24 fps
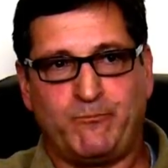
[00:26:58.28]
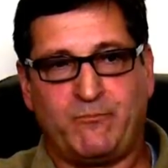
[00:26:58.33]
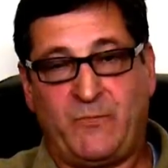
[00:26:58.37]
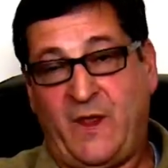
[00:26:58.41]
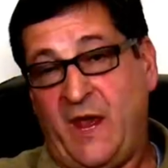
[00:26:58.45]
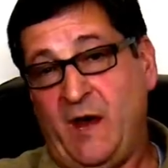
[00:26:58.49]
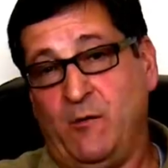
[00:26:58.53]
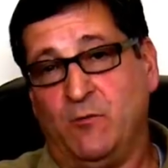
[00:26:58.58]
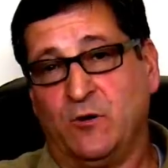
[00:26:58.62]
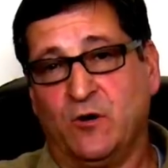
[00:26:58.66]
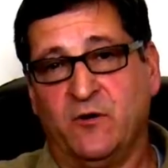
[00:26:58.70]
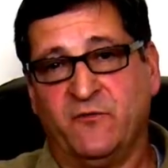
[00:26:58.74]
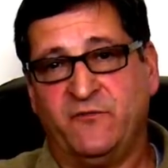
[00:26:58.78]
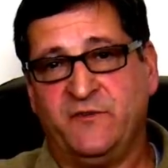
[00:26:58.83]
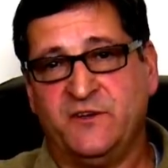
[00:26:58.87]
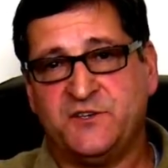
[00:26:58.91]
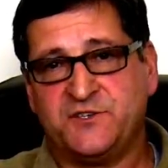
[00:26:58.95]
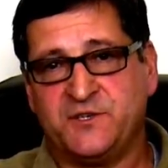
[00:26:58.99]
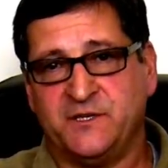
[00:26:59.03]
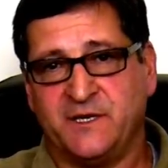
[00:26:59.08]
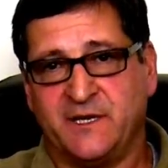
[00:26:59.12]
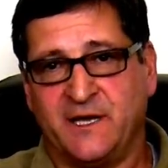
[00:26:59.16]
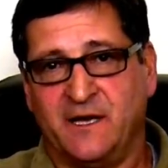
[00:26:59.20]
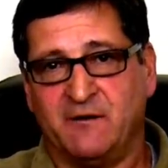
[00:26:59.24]
Hell, we'll go
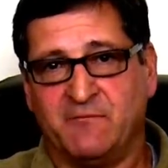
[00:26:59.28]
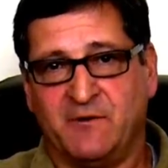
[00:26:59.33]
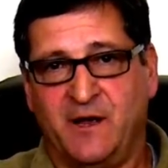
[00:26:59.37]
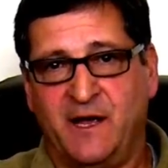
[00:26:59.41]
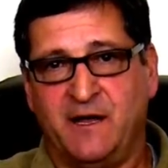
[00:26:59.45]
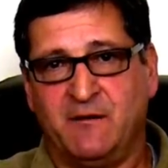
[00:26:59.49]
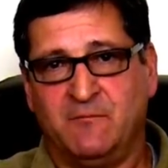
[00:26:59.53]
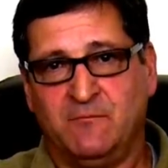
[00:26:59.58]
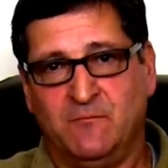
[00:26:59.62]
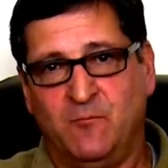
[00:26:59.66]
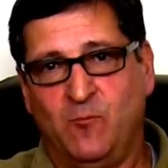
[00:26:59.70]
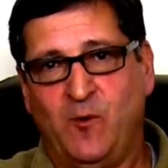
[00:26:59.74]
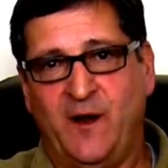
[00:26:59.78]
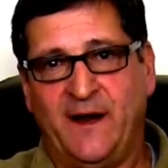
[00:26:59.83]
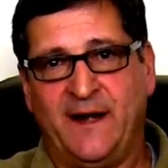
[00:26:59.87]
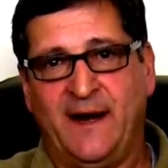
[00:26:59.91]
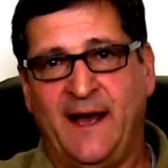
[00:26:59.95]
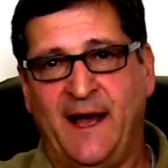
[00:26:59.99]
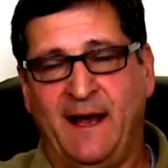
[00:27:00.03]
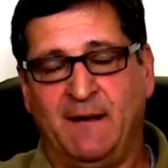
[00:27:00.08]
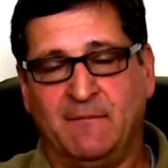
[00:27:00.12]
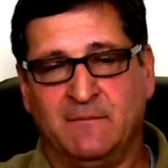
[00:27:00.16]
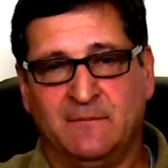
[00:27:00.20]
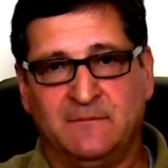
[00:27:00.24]
fishing again, right? Why
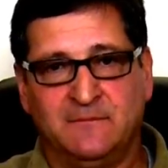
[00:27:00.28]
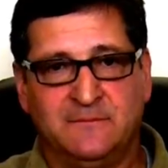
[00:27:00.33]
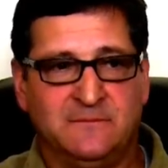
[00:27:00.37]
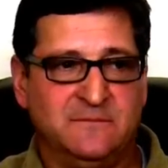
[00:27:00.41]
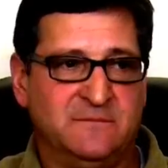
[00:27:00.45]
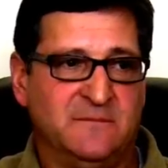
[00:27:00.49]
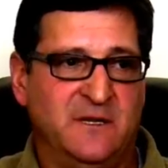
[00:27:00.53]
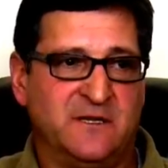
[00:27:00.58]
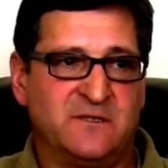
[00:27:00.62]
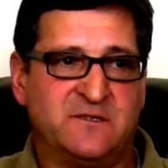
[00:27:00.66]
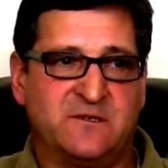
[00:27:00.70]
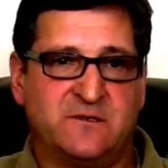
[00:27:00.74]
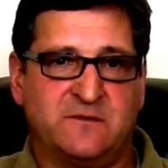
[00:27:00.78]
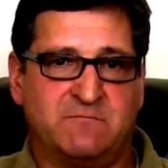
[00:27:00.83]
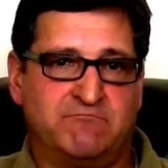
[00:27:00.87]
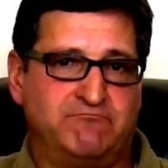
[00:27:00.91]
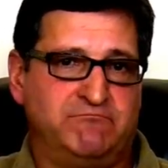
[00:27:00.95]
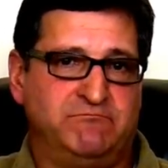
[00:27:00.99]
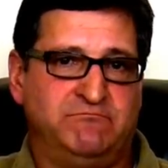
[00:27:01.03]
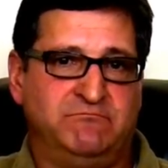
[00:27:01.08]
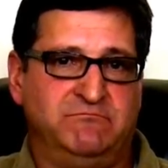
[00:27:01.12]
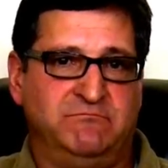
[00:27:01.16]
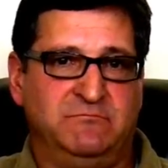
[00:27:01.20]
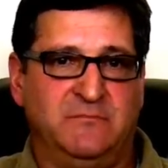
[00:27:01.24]
not? Let's
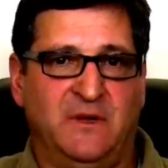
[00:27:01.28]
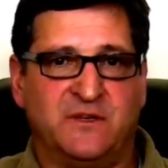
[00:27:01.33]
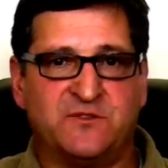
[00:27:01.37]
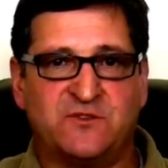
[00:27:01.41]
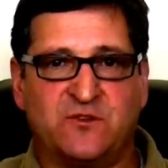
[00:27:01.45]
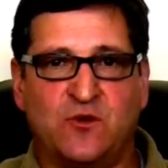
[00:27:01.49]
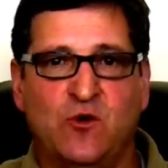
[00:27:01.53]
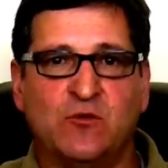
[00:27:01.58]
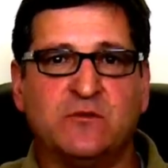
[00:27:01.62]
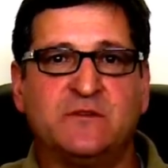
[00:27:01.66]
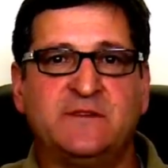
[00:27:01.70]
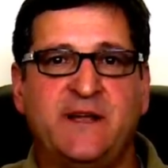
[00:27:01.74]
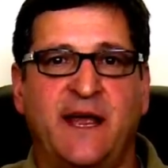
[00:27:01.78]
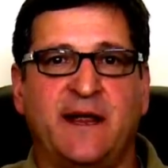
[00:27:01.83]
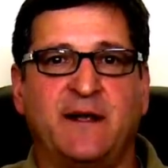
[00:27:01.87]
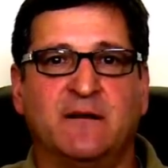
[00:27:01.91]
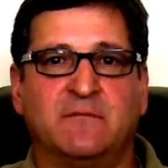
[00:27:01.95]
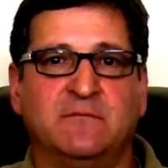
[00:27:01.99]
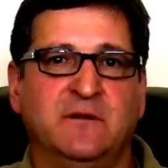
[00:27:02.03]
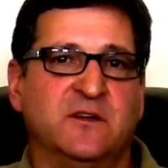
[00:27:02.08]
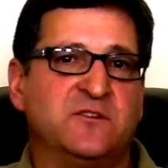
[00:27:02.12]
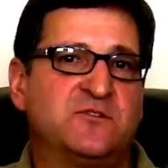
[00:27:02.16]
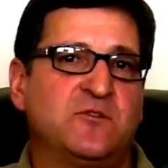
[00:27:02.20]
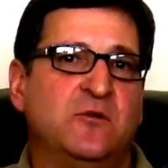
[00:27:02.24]
go
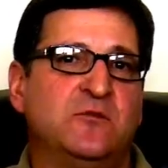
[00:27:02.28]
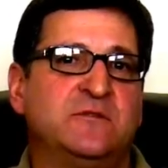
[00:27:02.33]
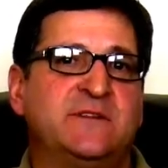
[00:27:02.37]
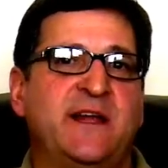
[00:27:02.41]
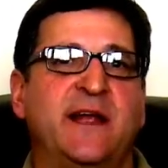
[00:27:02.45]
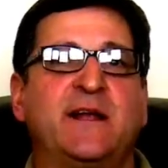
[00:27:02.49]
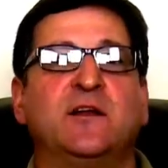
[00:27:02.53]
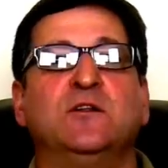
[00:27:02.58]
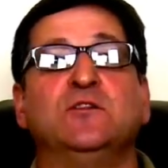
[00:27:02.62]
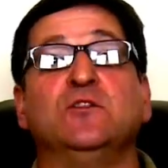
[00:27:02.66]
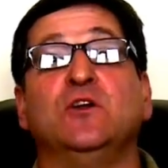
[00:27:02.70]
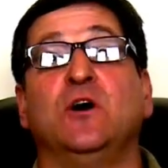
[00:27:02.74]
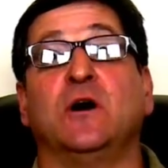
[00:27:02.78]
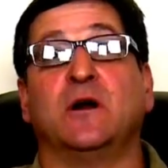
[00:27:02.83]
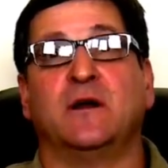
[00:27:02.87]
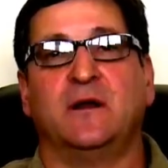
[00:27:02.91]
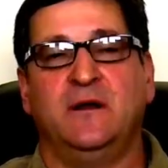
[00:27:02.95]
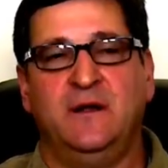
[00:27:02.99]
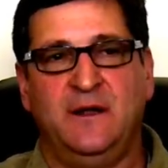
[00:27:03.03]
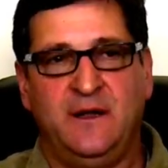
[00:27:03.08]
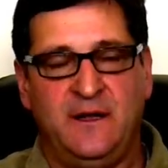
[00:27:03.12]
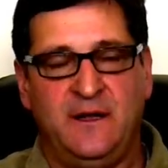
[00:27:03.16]
take a look.